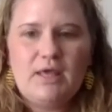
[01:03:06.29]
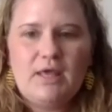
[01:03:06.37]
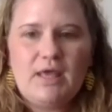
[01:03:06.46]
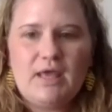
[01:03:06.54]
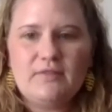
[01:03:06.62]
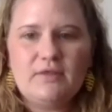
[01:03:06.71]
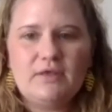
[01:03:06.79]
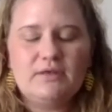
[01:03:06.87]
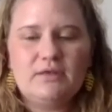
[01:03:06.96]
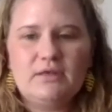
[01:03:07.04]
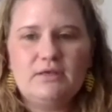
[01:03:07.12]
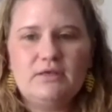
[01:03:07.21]
And
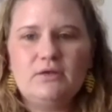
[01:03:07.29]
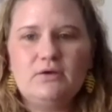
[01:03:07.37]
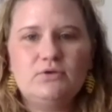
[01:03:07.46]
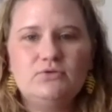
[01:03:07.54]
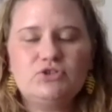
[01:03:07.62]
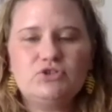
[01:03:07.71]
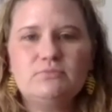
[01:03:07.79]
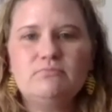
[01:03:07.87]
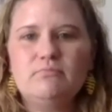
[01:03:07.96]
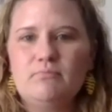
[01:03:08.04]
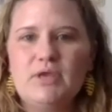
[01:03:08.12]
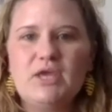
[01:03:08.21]
then, you should
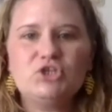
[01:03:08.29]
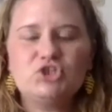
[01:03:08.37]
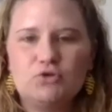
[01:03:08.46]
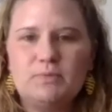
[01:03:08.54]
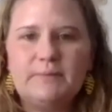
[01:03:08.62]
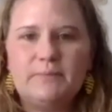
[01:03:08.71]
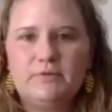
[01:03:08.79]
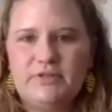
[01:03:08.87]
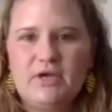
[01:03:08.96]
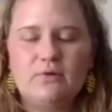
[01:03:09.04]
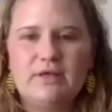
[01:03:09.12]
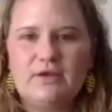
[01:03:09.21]
make sure people
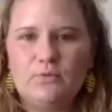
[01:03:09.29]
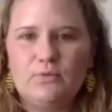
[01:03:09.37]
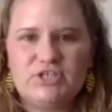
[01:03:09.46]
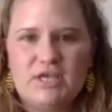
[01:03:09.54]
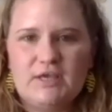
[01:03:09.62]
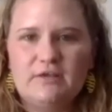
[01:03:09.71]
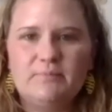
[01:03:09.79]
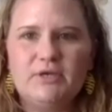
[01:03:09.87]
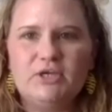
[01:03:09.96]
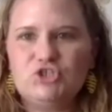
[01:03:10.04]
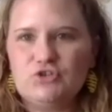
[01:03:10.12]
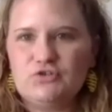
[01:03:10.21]
know, like, we're taking
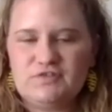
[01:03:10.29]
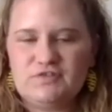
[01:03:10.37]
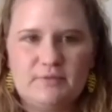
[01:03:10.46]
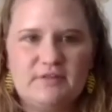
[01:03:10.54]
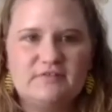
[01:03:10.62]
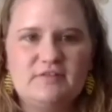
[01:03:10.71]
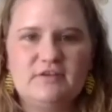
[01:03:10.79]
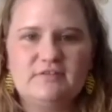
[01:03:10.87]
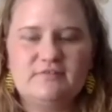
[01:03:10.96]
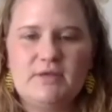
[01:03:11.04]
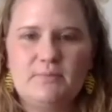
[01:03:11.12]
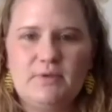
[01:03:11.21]
pictures. Some of these things
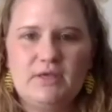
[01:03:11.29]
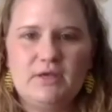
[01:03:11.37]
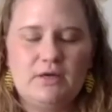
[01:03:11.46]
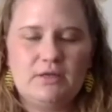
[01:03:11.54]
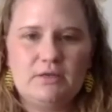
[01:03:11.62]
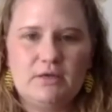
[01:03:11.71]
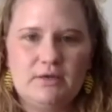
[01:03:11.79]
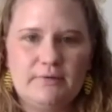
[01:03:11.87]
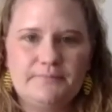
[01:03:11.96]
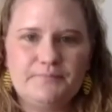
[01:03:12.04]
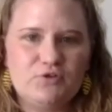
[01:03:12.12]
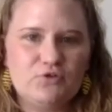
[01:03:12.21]
may be on
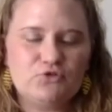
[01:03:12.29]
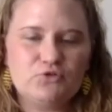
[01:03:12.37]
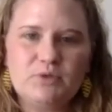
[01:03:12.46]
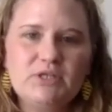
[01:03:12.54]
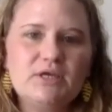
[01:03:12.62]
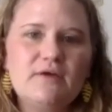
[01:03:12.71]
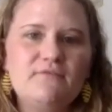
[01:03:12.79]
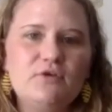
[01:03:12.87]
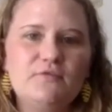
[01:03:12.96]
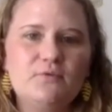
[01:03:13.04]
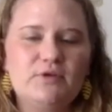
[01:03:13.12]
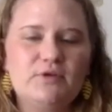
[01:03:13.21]
social media. If you
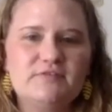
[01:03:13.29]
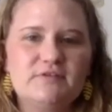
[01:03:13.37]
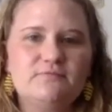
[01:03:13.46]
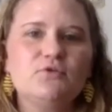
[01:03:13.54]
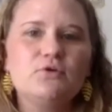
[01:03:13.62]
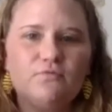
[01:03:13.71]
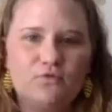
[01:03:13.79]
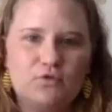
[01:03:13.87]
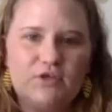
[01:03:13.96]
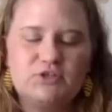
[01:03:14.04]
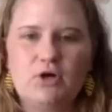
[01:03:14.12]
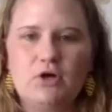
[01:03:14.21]
have a reason for the
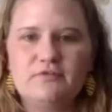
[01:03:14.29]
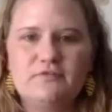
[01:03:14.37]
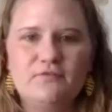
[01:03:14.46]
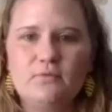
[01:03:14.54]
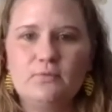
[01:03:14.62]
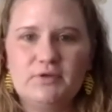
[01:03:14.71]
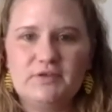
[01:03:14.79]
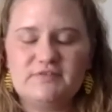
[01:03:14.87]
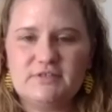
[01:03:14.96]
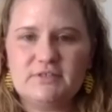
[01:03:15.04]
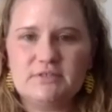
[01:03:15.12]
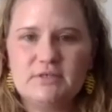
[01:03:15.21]
adults, if you have a
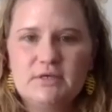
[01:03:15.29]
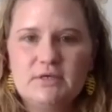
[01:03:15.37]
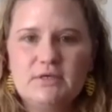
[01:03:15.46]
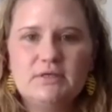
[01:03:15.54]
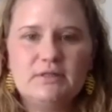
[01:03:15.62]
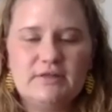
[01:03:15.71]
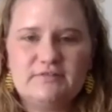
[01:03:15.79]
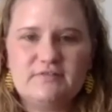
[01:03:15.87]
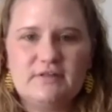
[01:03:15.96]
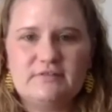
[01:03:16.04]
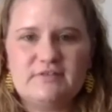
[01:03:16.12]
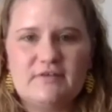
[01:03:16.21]
reason, let's
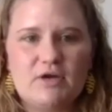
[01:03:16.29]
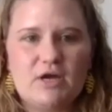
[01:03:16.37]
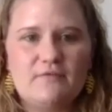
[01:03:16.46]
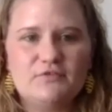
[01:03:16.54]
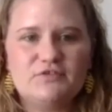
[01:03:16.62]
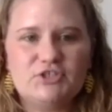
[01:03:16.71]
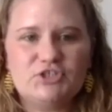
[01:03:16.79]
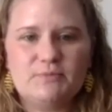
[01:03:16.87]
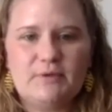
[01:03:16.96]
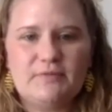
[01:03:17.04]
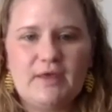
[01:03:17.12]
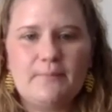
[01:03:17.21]
have a conversation
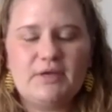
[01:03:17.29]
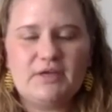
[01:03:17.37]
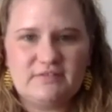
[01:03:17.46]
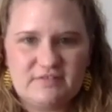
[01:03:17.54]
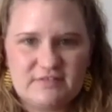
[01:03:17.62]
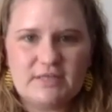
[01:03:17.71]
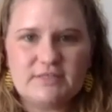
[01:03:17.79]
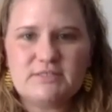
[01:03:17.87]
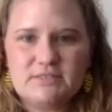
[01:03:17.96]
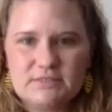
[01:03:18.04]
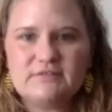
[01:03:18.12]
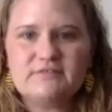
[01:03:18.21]
about that. But
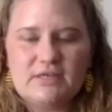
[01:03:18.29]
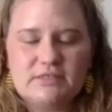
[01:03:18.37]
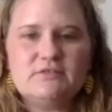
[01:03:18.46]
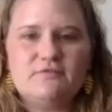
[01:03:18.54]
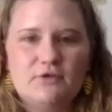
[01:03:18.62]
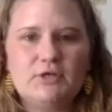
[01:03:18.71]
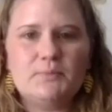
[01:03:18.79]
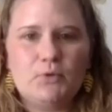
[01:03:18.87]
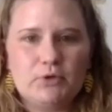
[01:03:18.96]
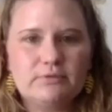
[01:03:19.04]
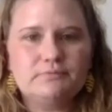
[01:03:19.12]
consent is very important.